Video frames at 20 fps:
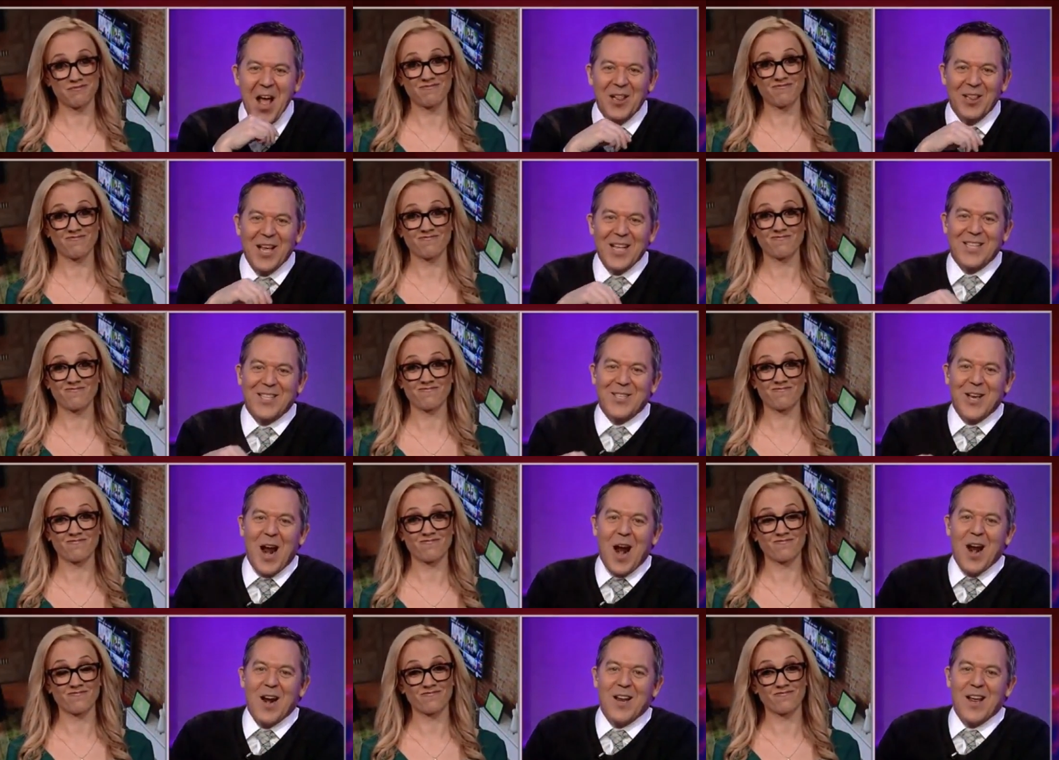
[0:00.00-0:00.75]
Speaker 1: Let's
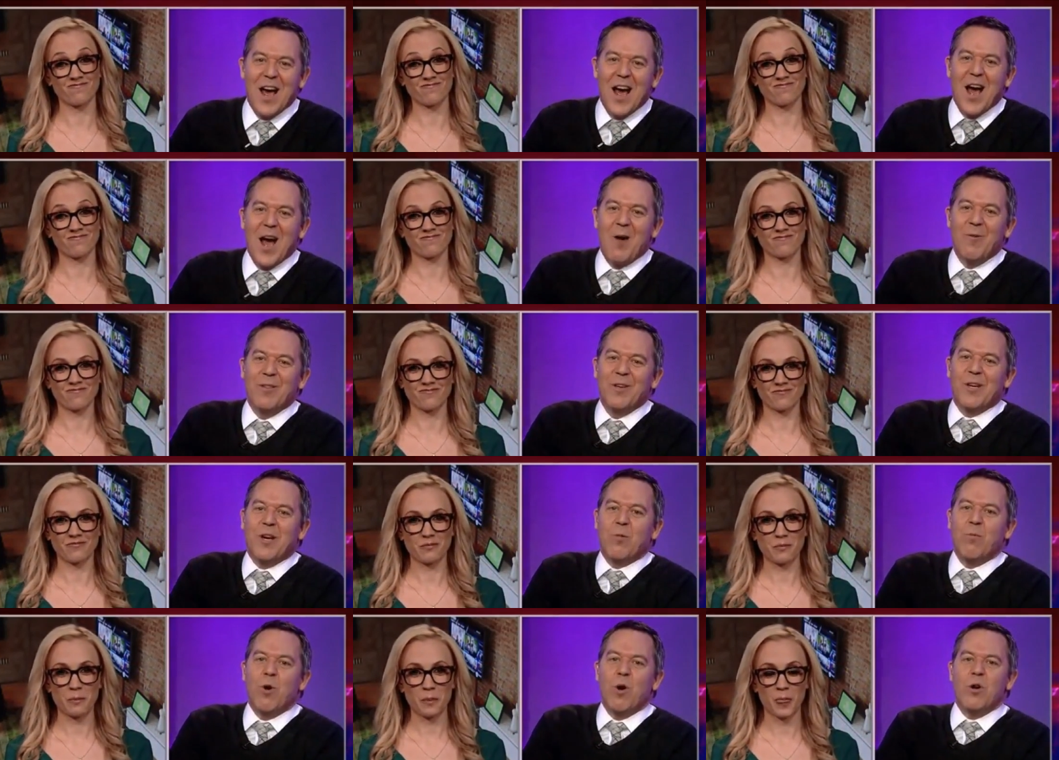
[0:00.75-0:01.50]
start uh, with a
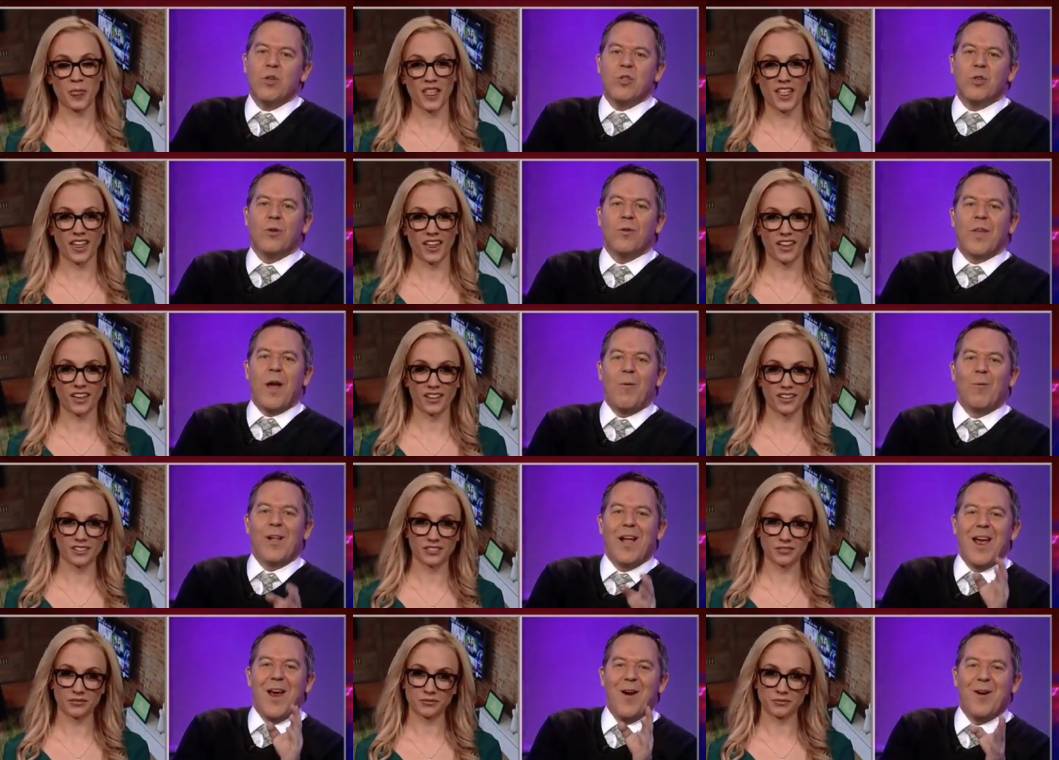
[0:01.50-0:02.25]
commercial that
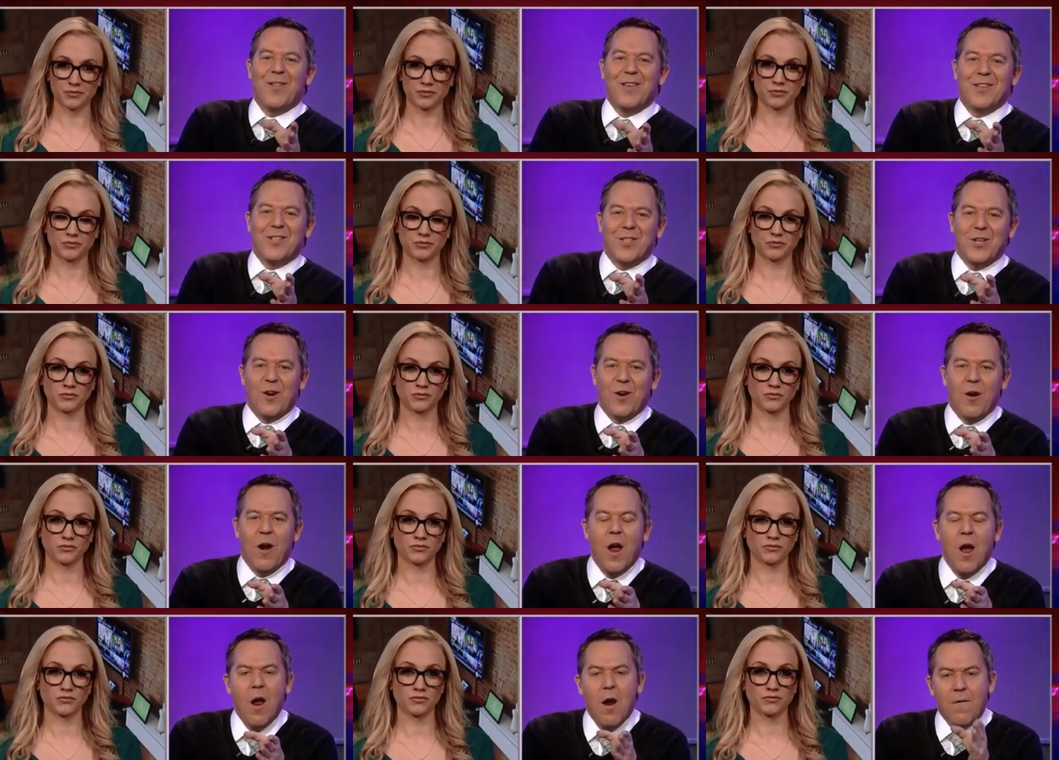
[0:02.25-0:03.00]
will air this
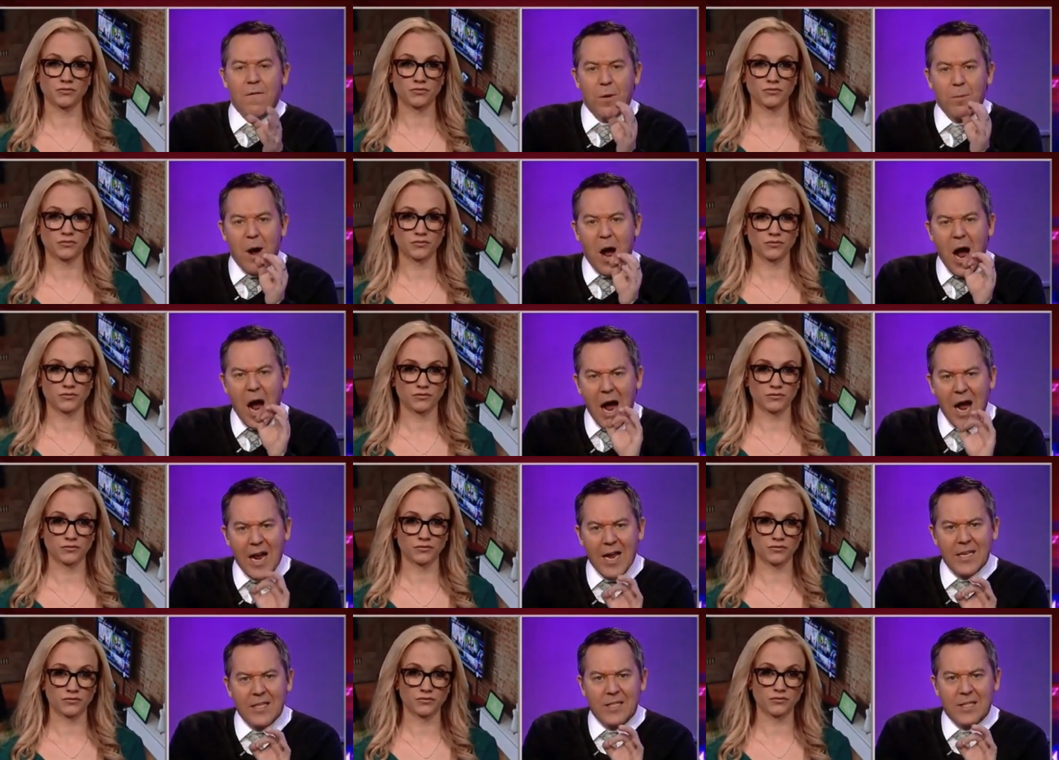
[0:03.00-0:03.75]
year from
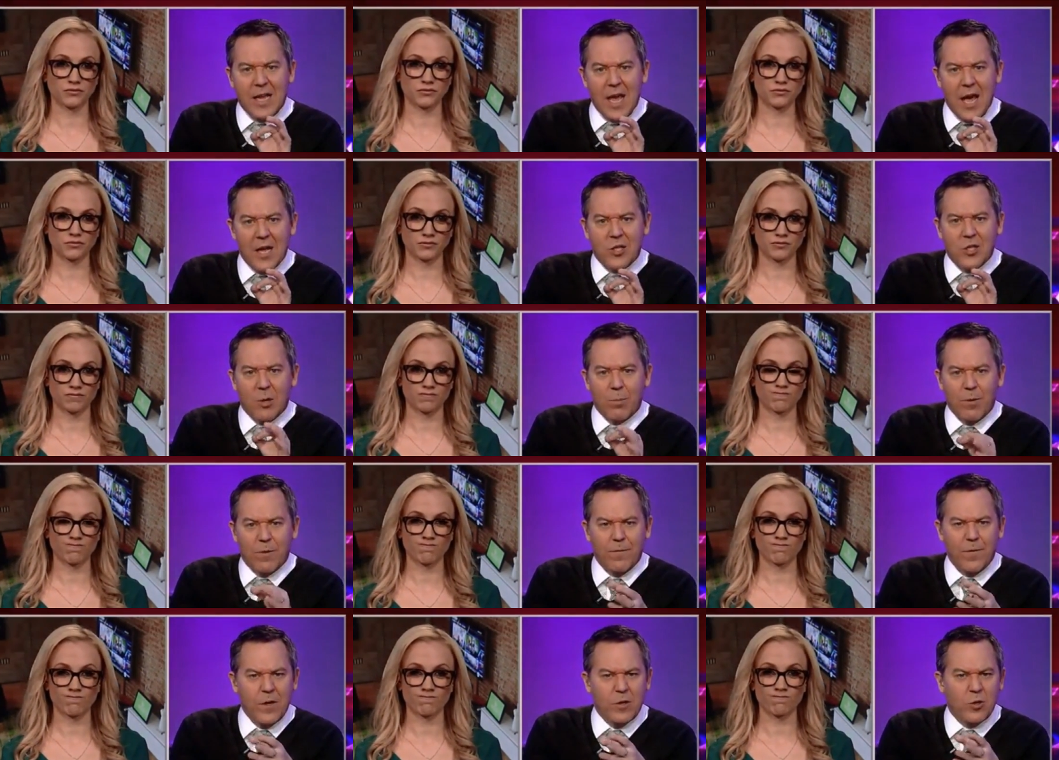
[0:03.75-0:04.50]
Heinz Ketchup.
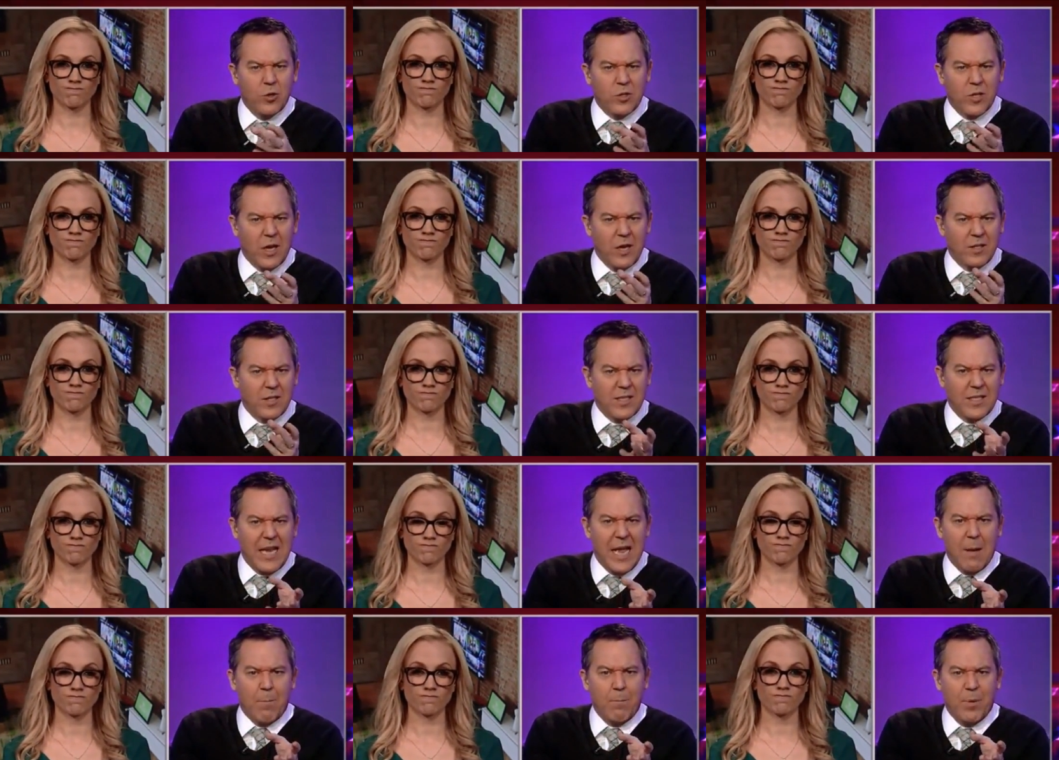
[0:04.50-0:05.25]
It features a
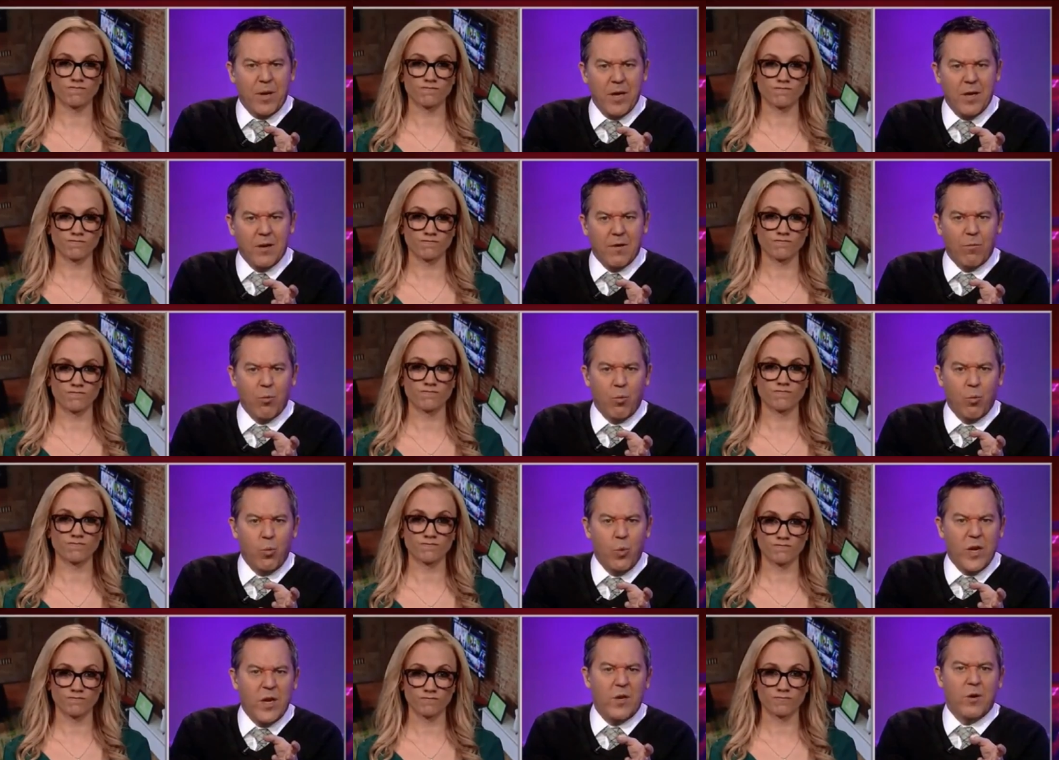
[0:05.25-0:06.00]
stampede of
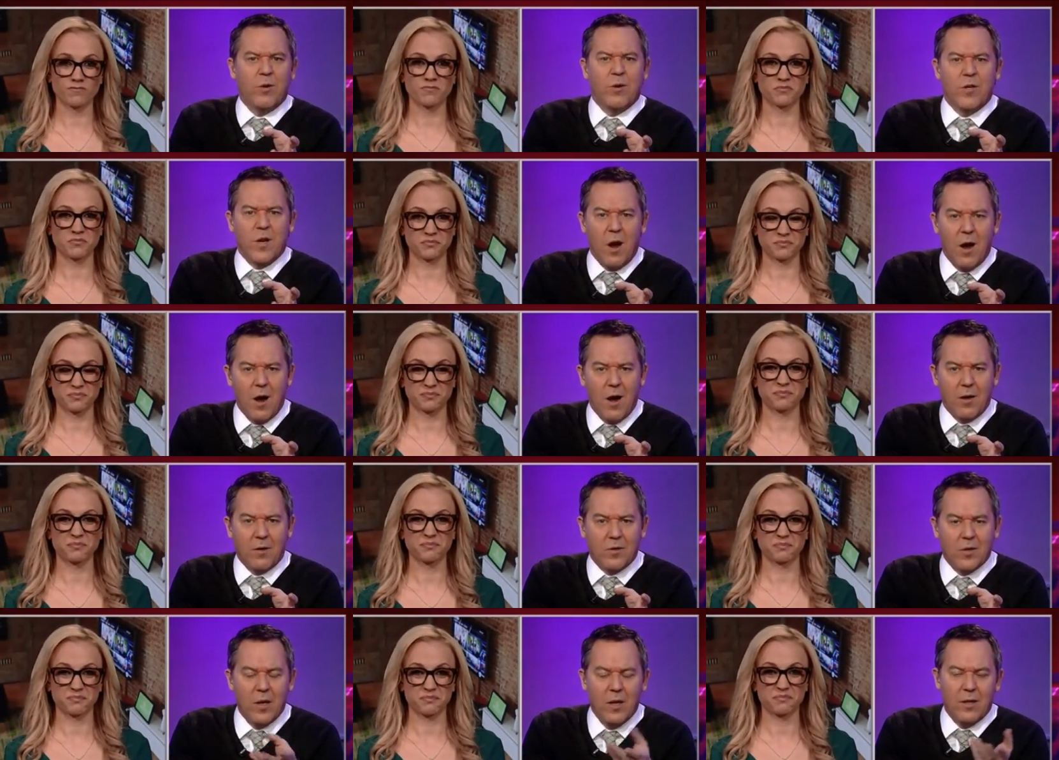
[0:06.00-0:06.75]
wiener
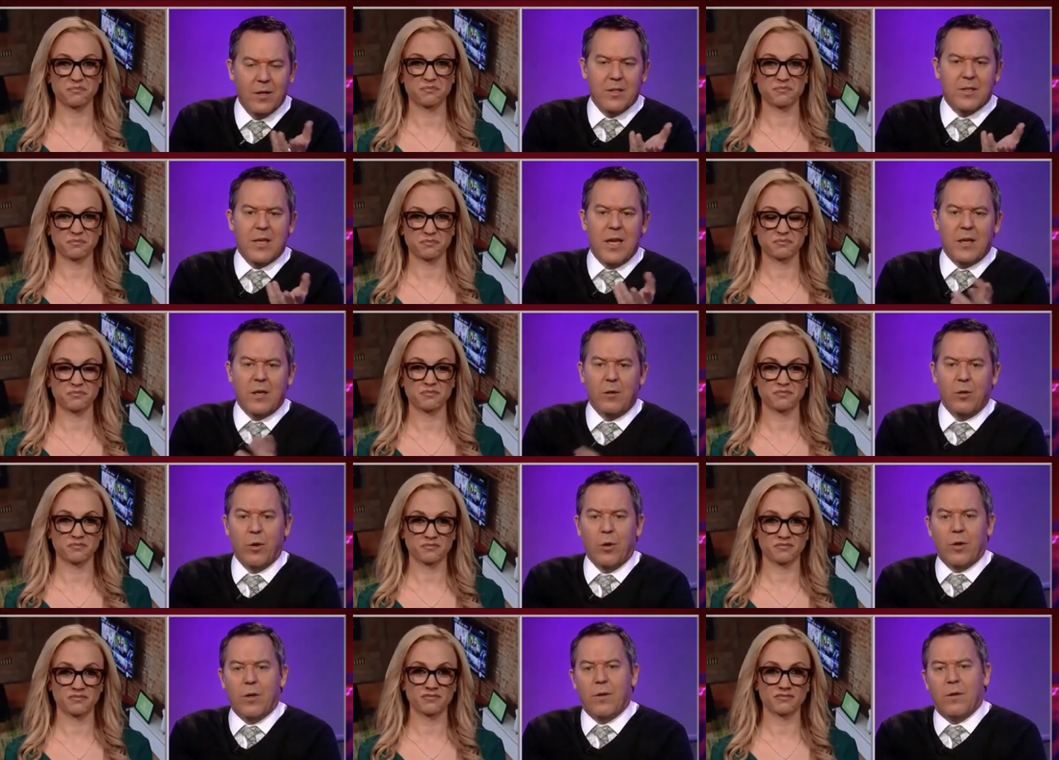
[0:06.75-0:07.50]
dogs. Let's take a
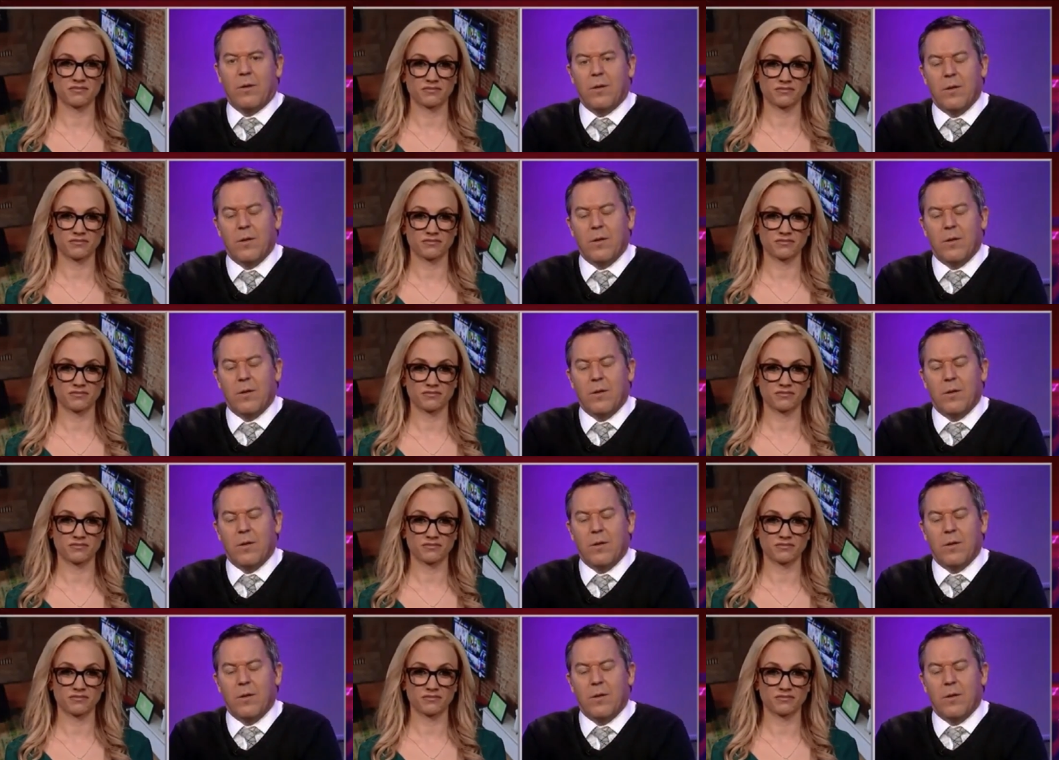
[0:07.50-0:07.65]
look.